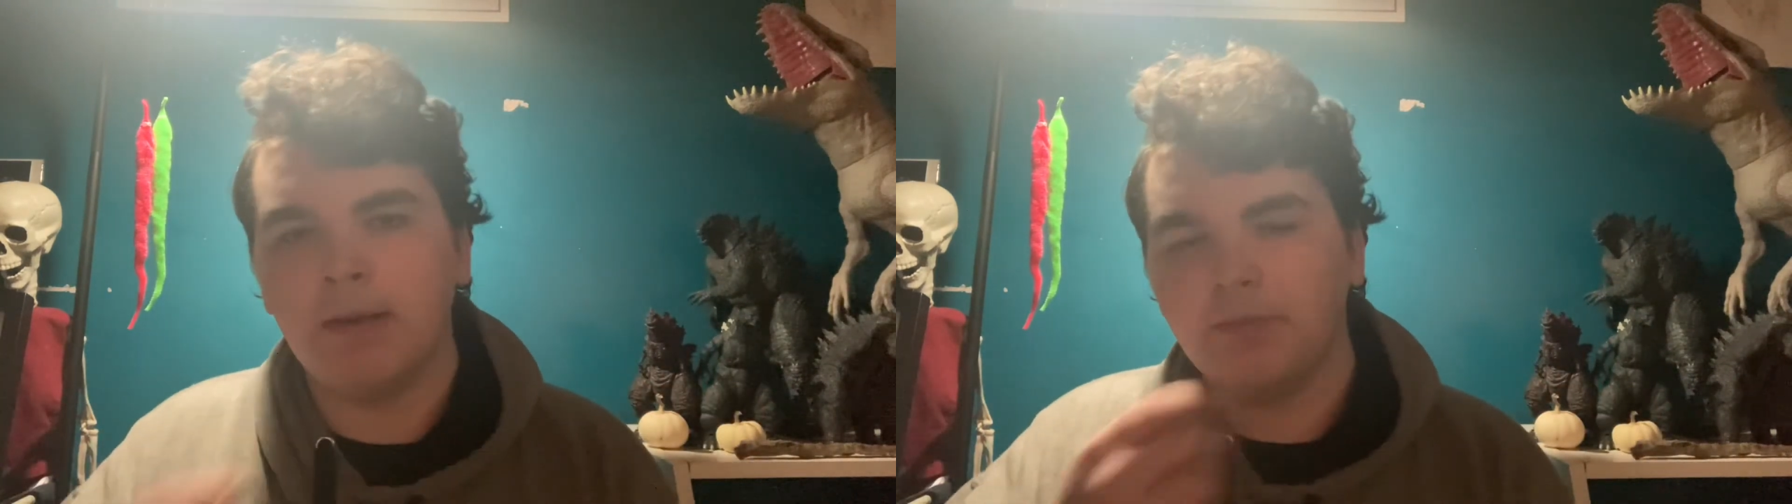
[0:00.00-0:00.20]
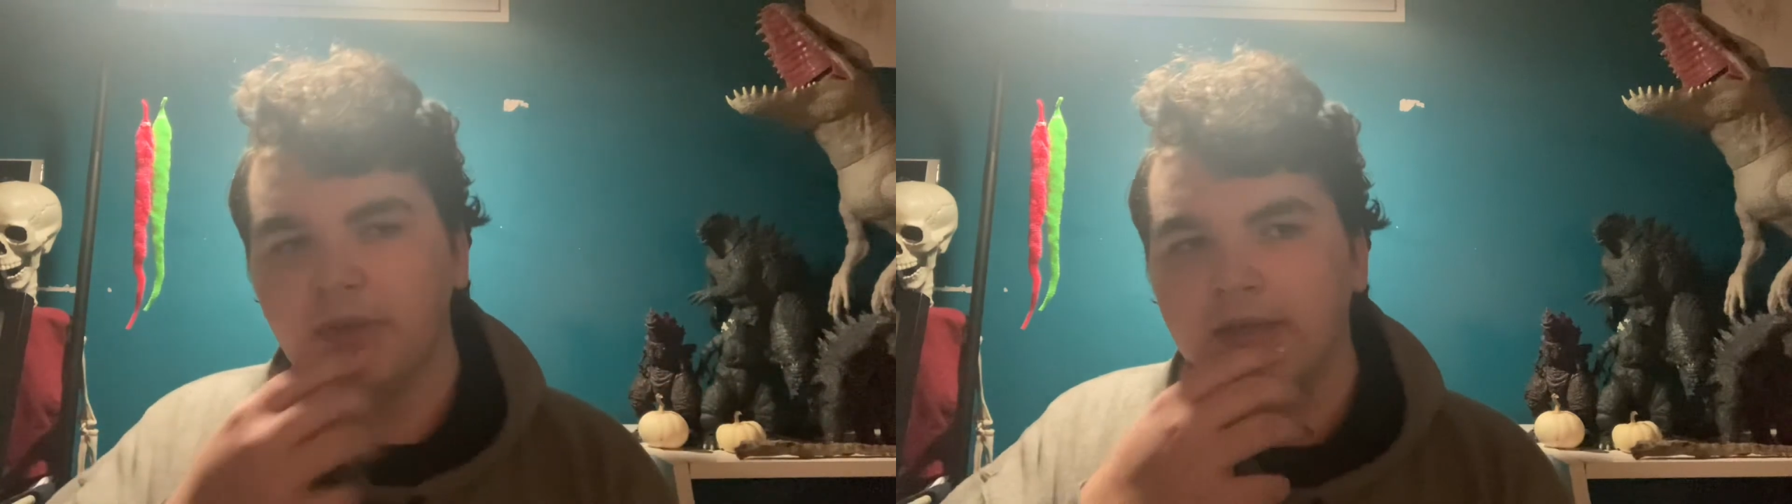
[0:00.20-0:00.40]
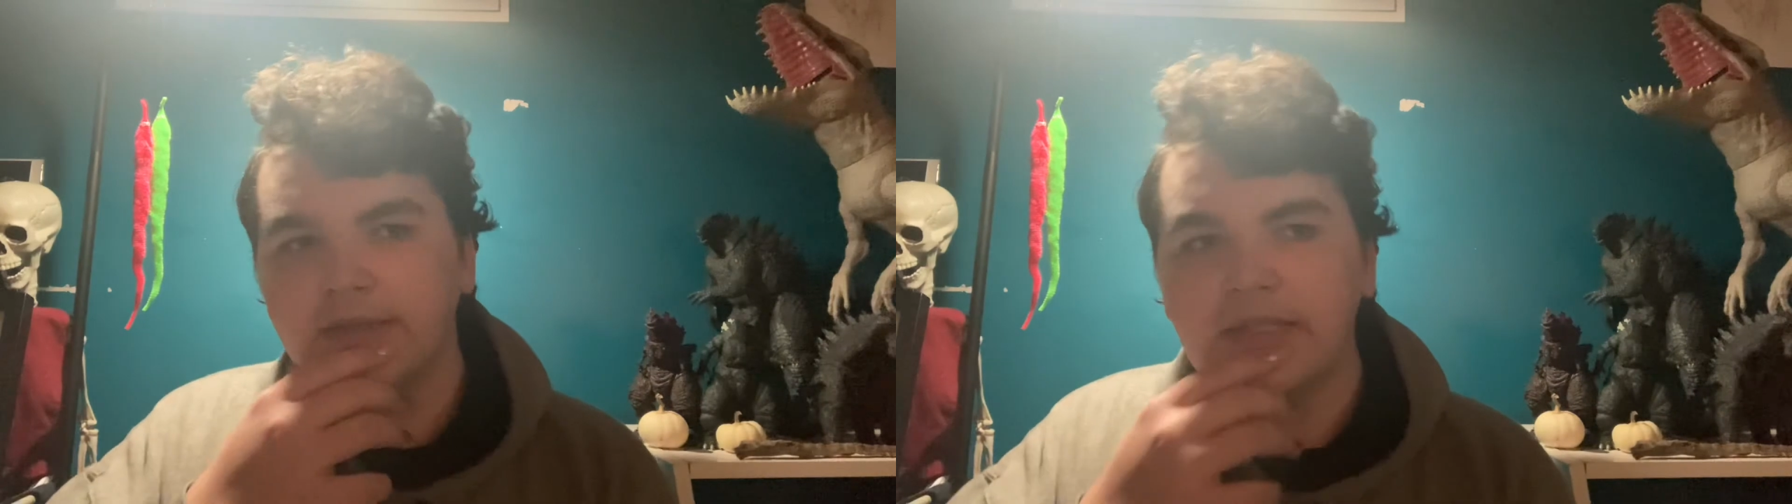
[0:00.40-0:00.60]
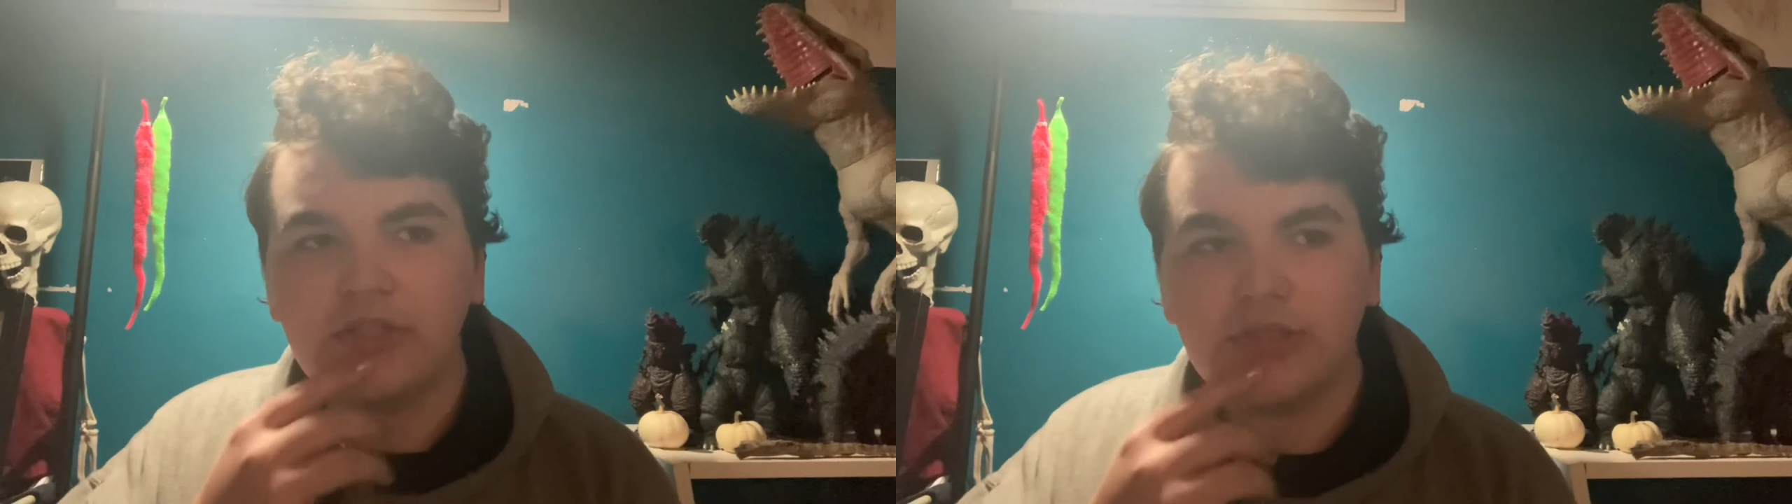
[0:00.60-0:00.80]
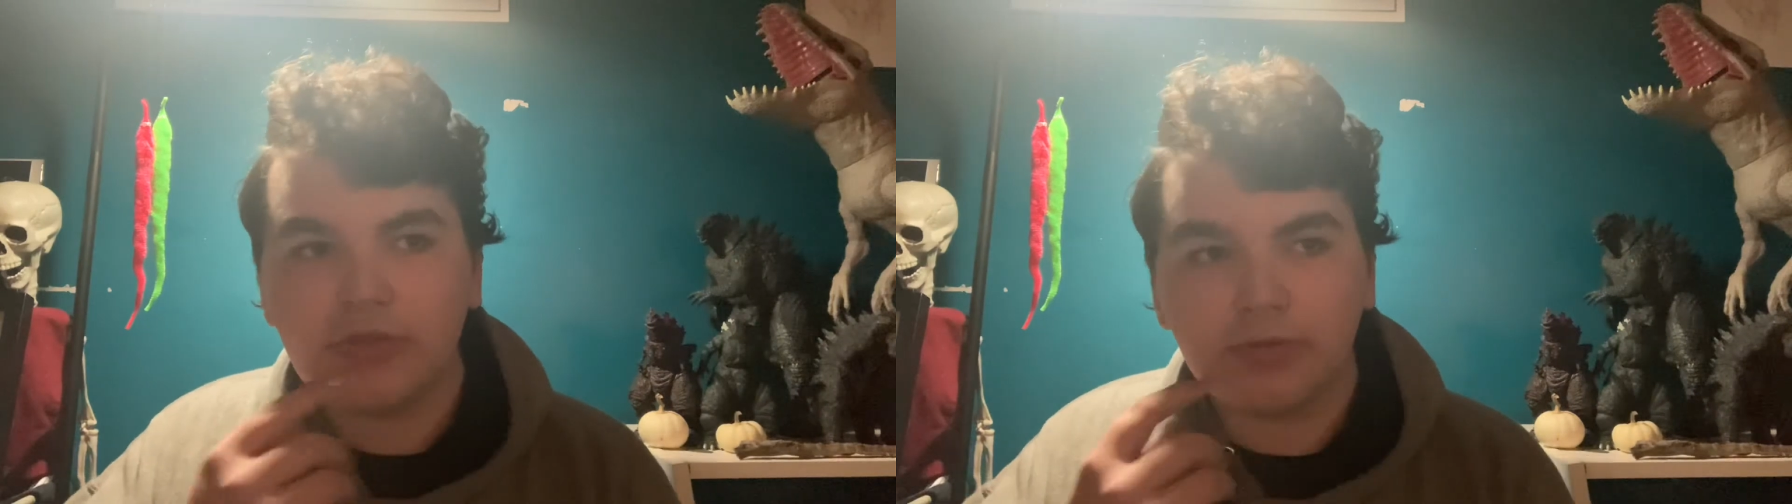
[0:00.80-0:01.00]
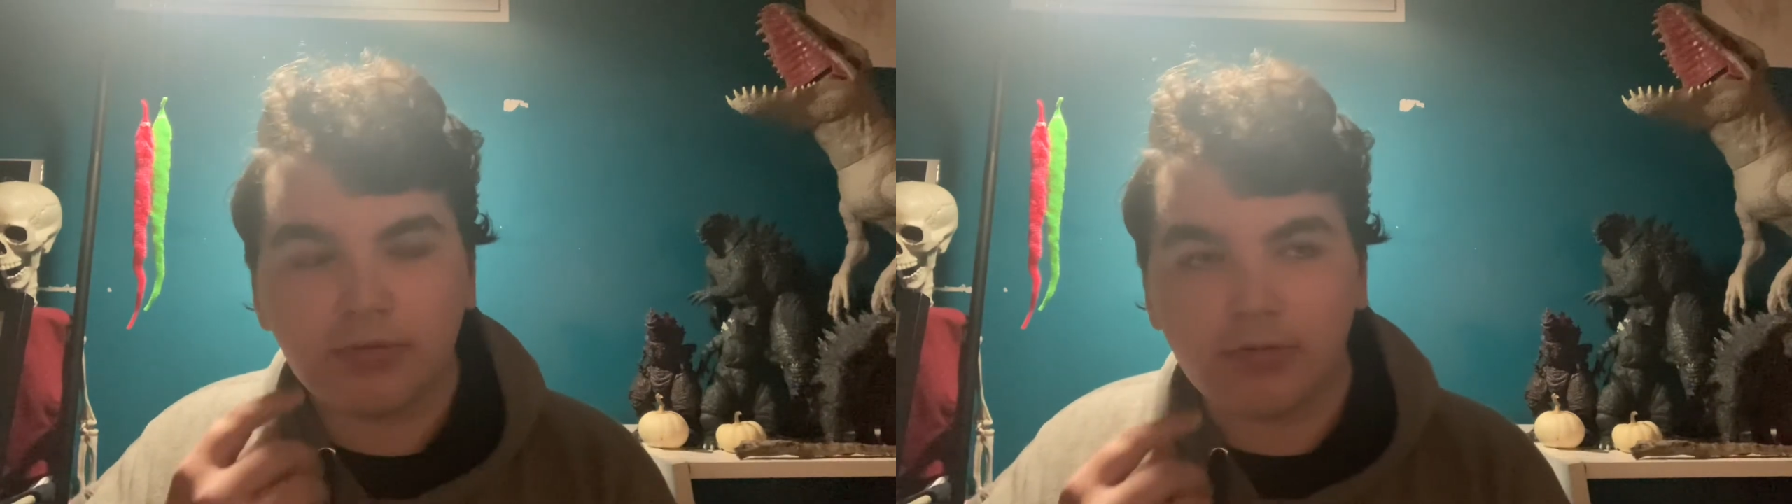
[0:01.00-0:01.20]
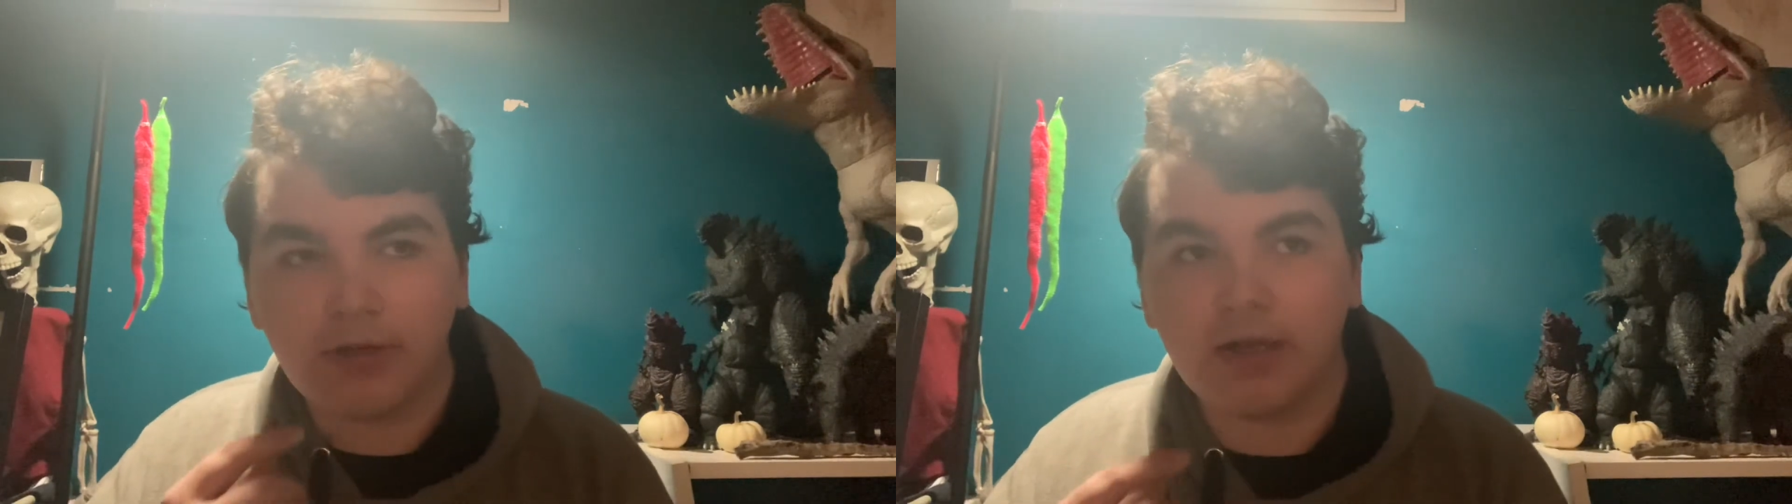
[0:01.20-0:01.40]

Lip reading: because he just straight